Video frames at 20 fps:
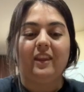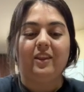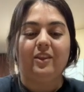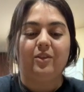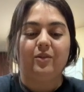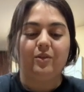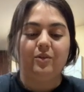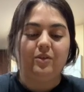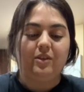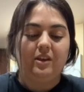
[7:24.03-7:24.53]

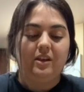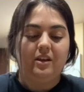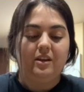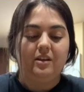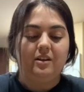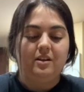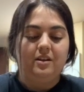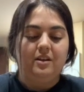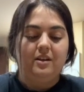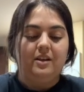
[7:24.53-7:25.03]
the
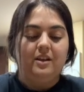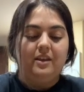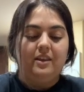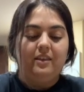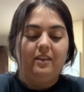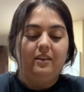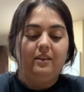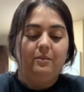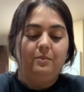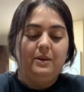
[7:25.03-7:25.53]

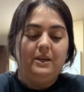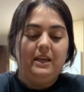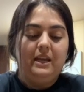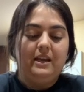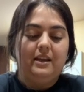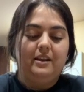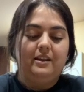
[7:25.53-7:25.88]
lemonade,